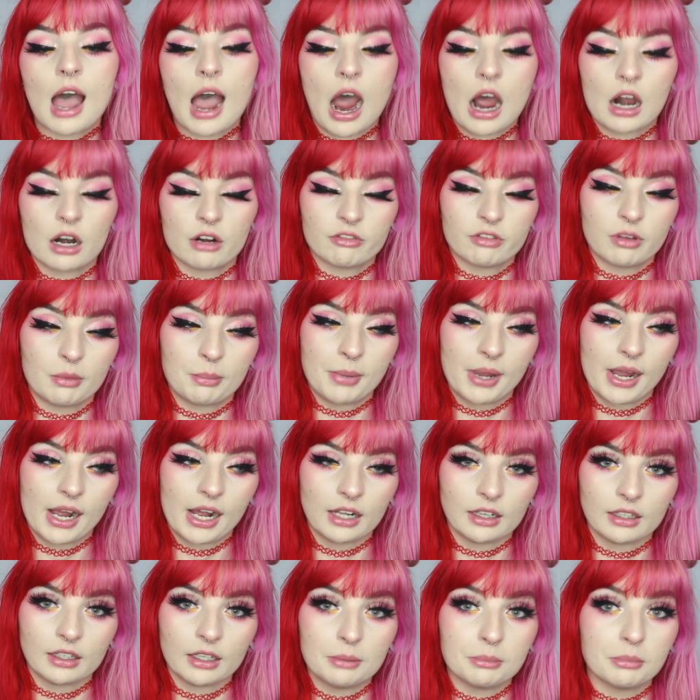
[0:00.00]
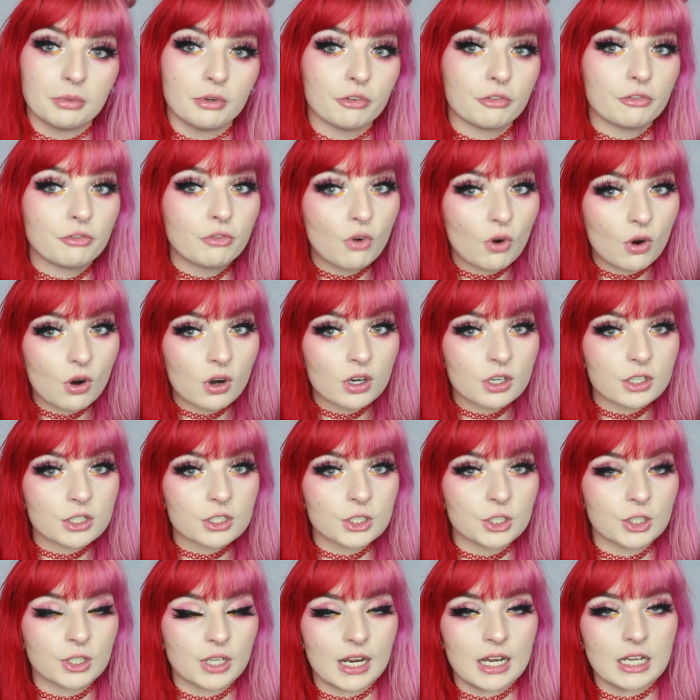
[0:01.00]
out of the palette before,
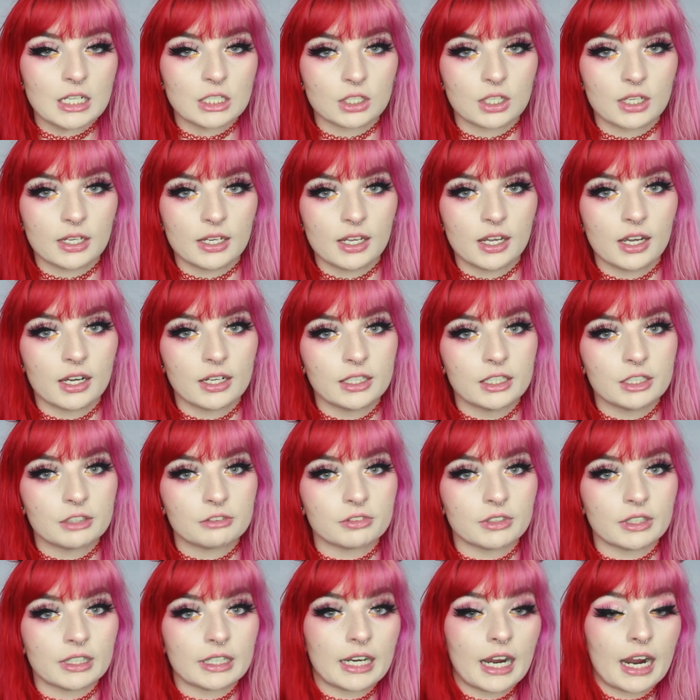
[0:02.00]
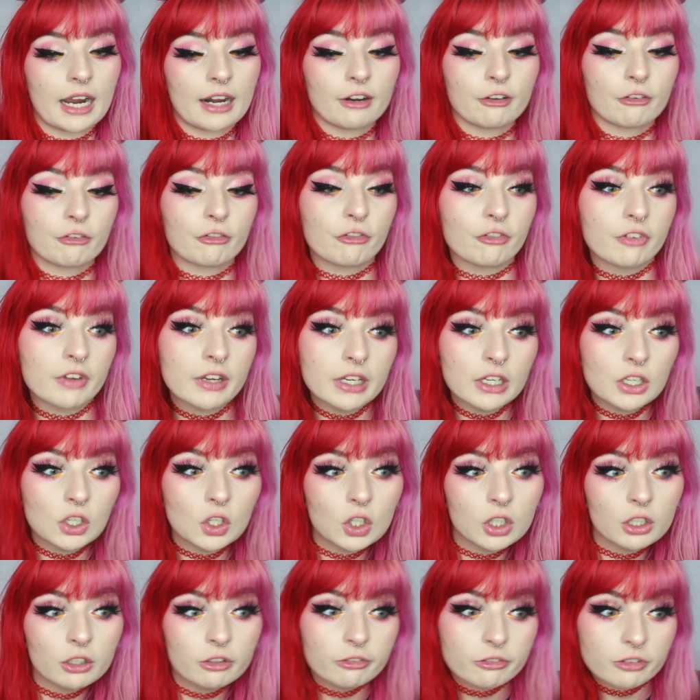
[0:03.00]
so you guys could get a different kind of
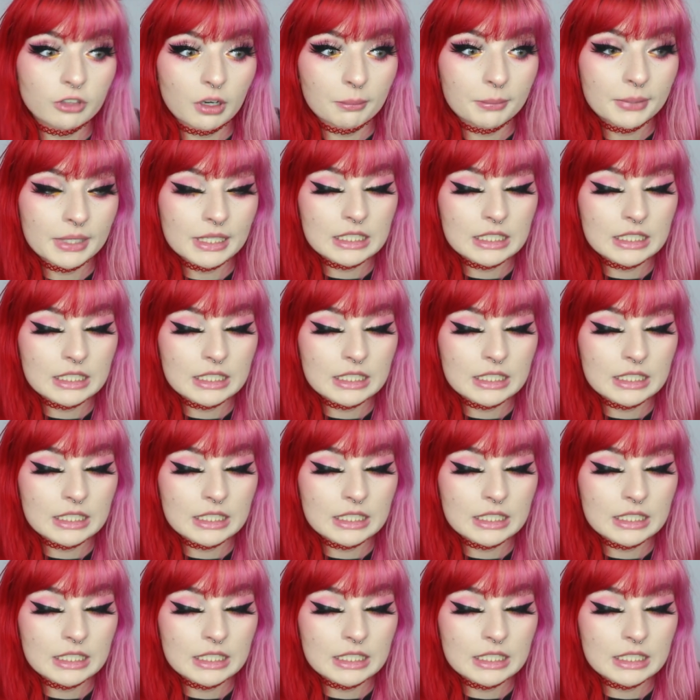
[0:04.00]
feel from